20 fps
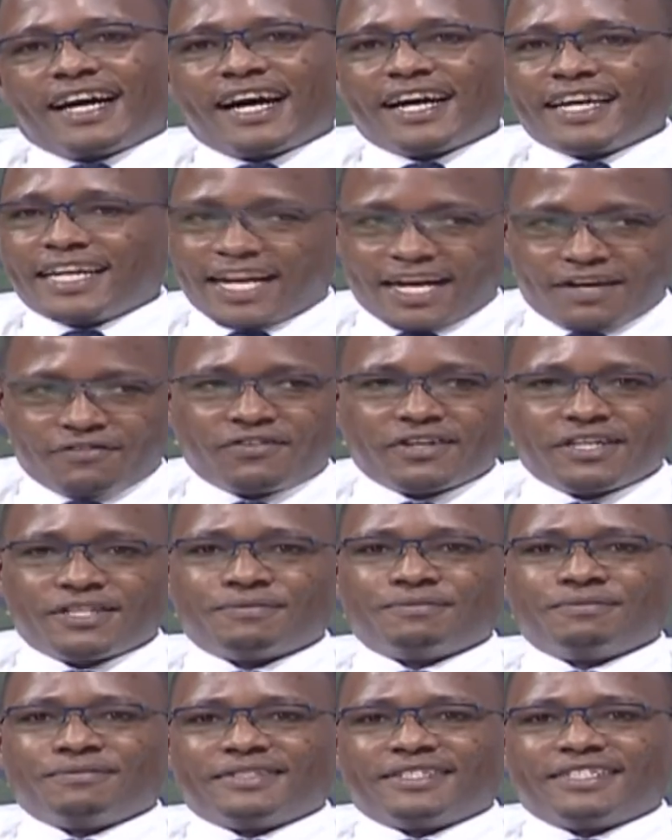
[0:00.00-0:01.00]
I love
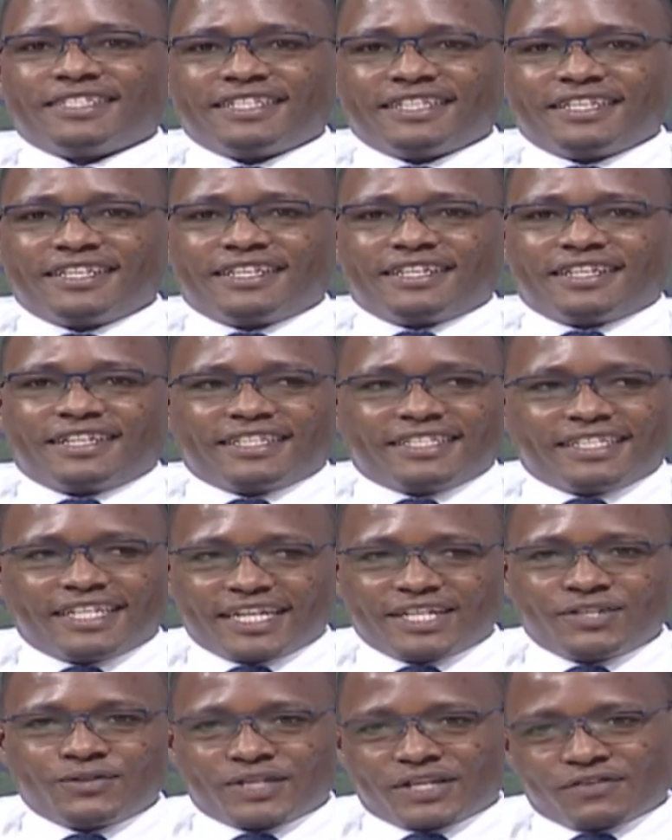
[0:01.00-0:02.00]
him.
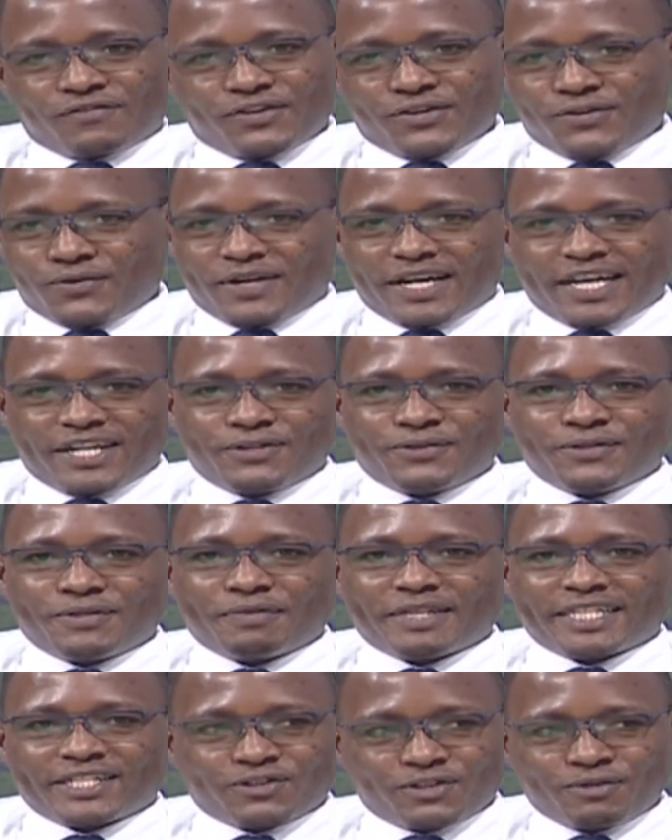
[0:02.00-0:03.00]
Dad, wherever you are, I know you
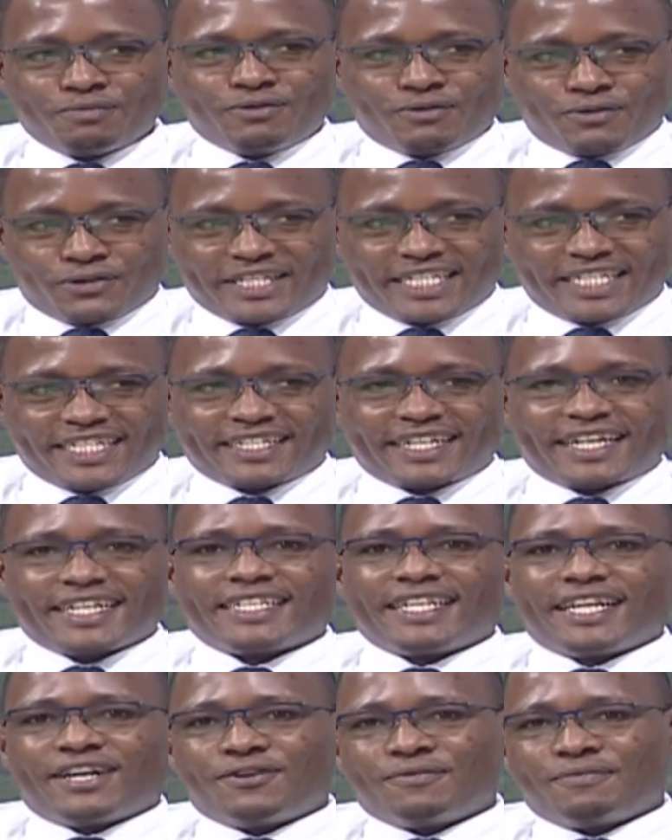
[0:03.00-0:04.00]
might not be watching right
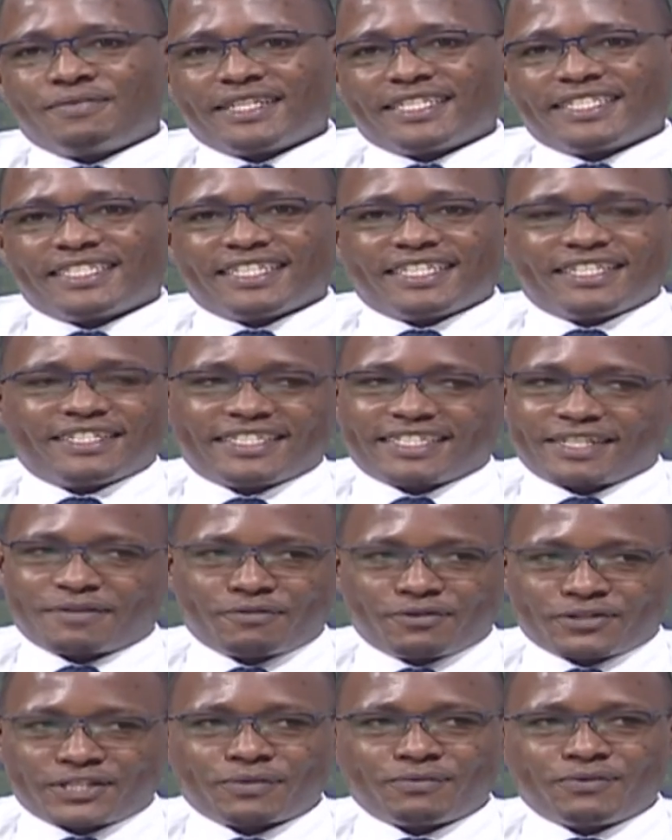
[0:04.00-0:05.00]
now, but
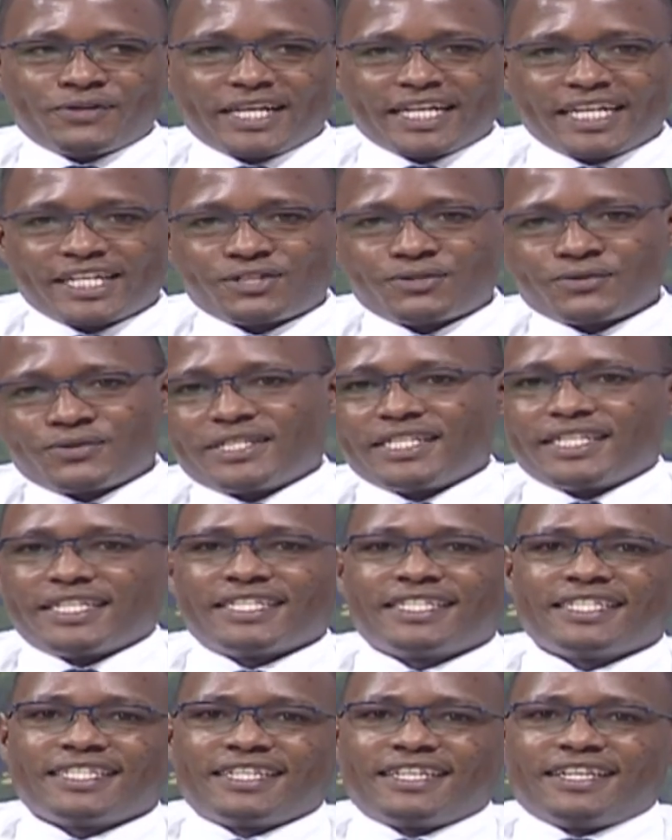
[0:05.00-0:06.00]
someone will get to see
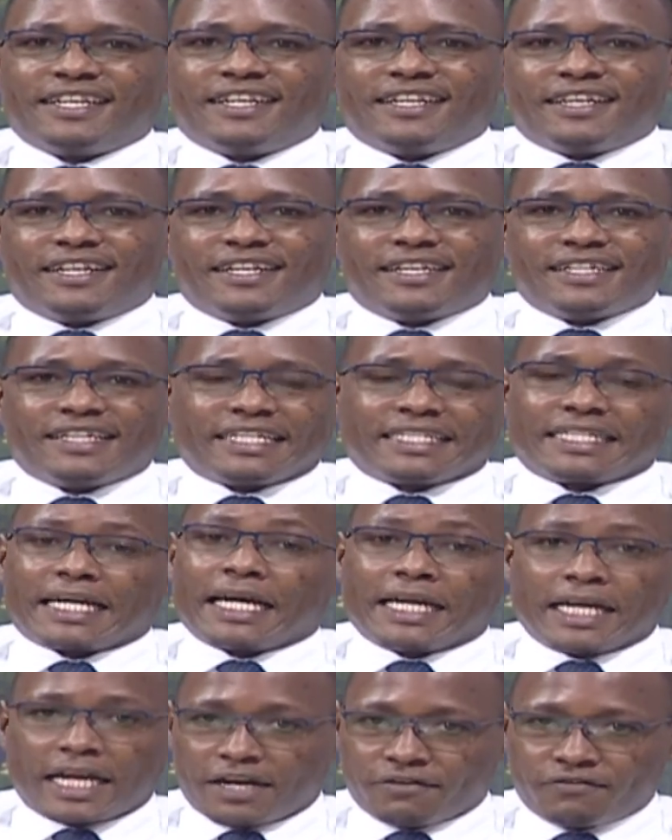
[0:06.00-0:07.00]
it, that
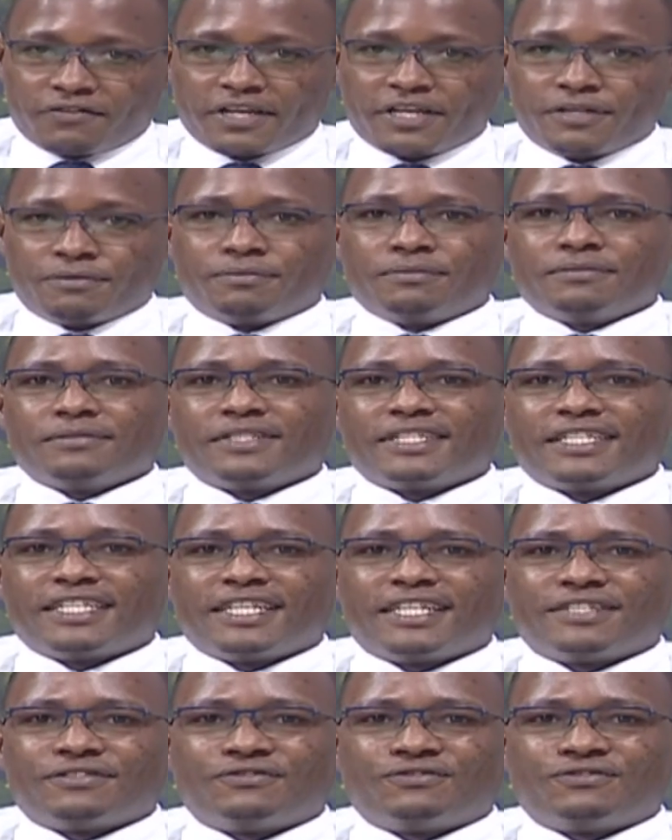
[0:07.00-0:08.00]
I love him
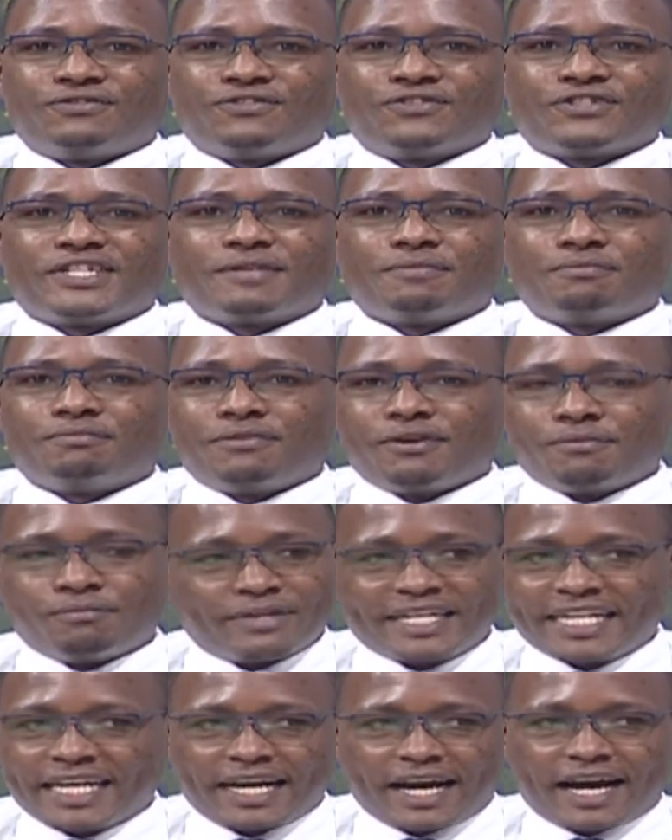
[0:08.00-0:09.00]
for
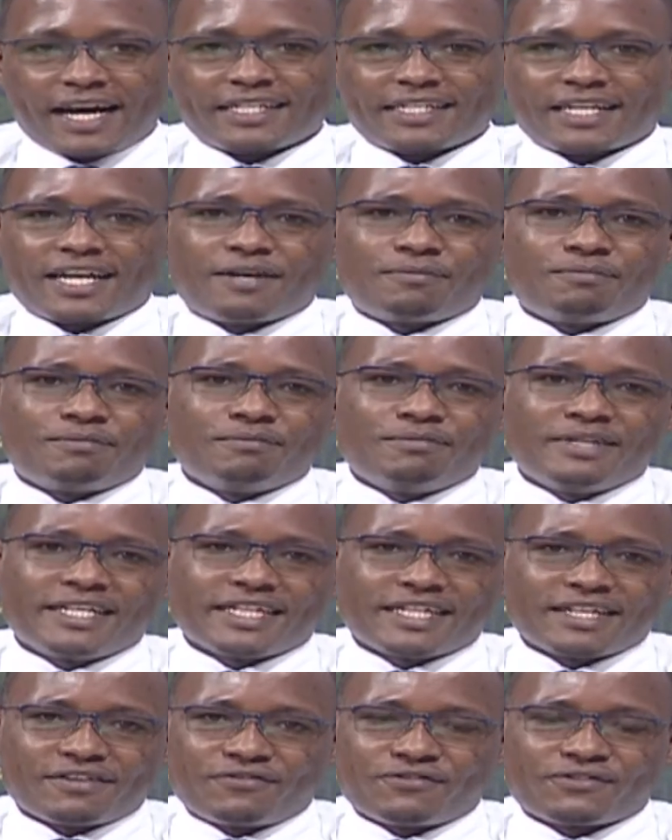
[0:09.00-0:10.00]
bringing us up, being
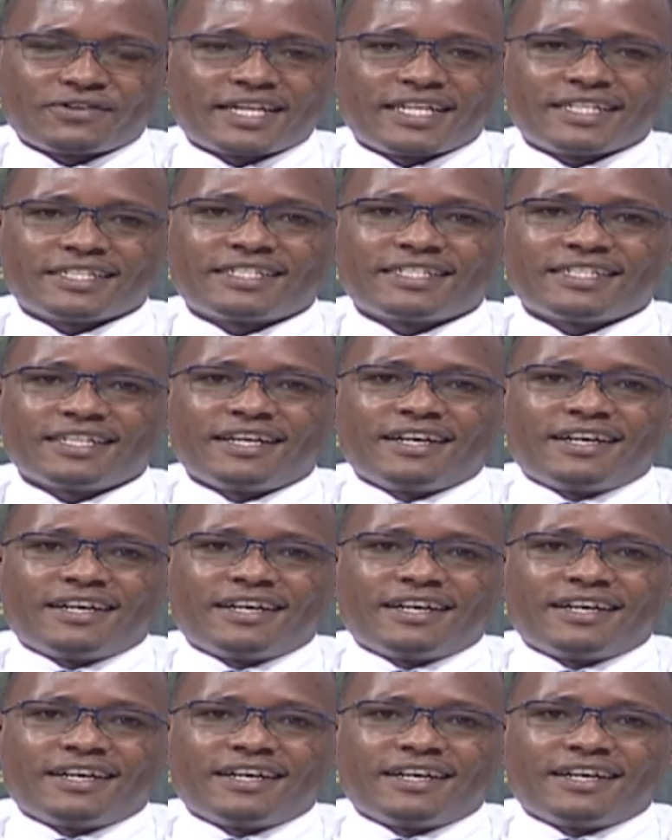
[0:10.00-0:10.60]
there for us.